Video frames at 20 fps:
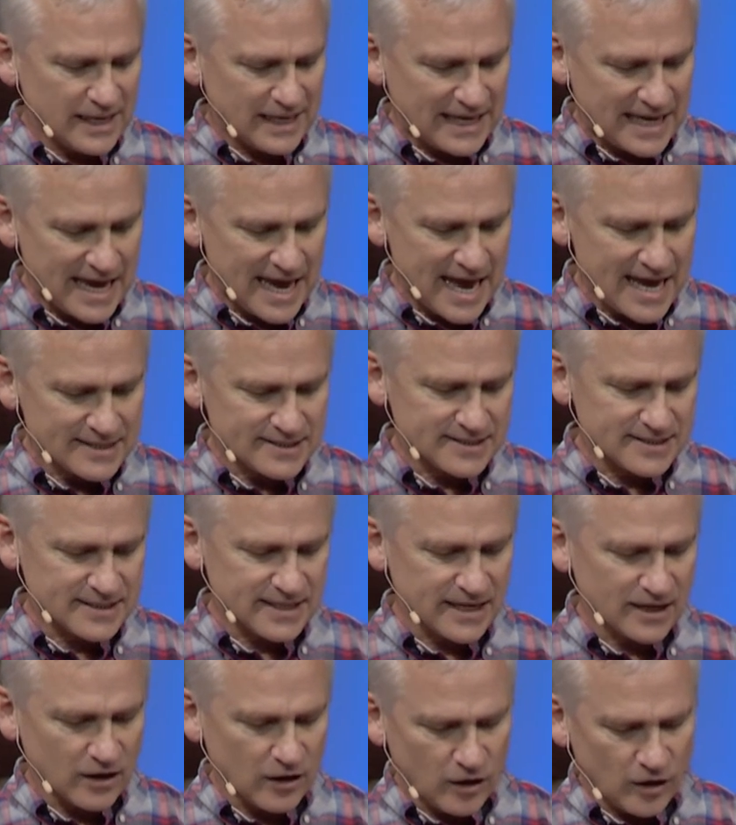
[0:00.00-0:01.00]

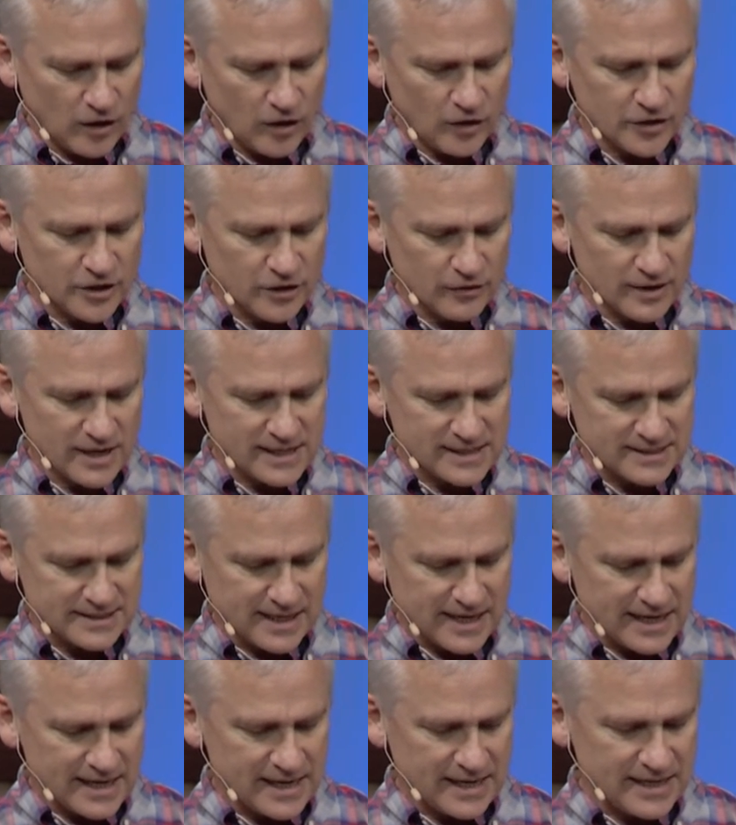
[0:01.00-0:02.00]
casting all your
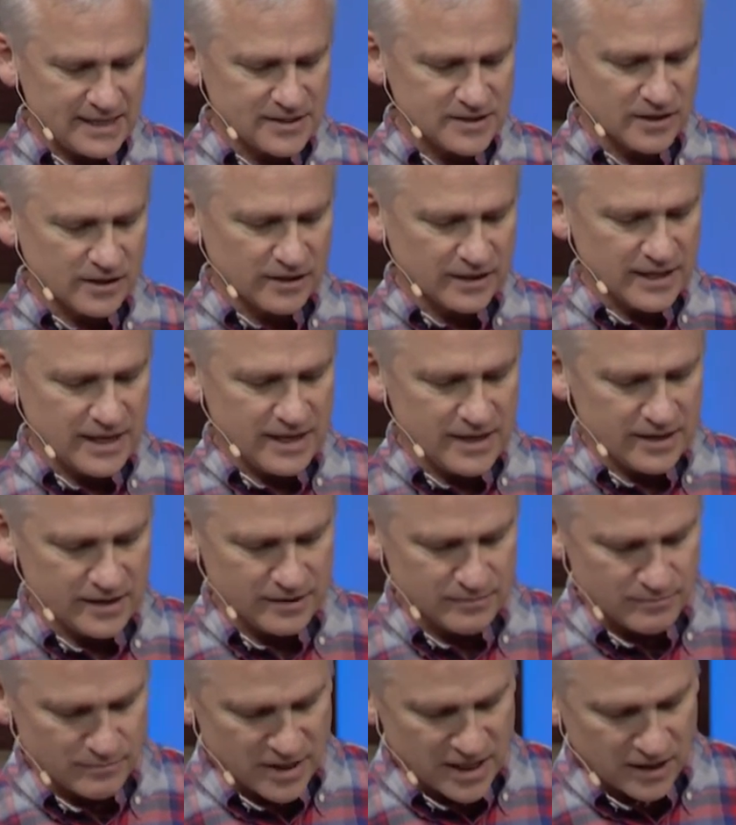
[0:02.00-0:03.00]
anxieties on
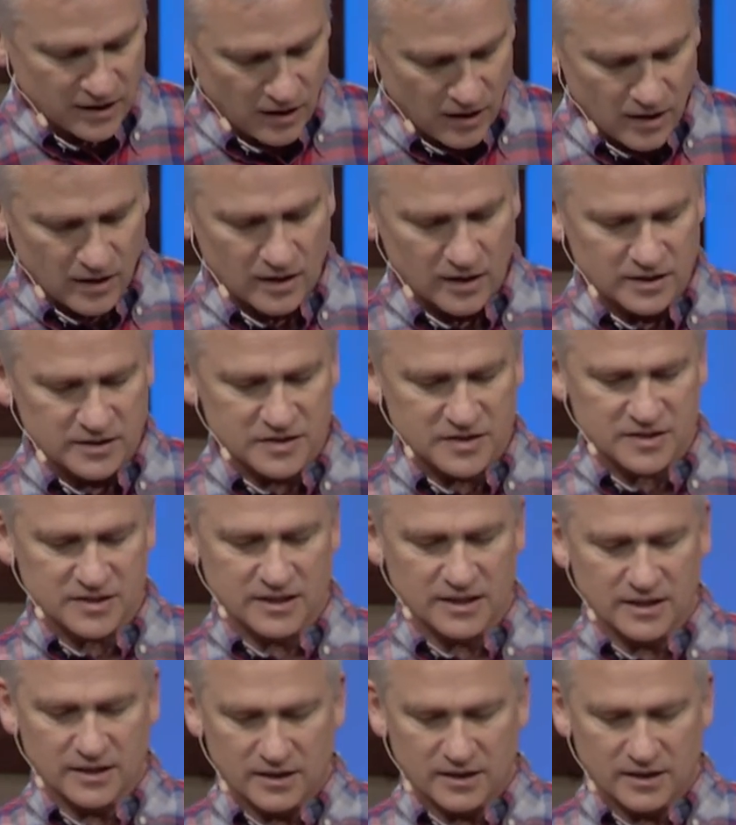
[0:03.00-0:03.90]
him because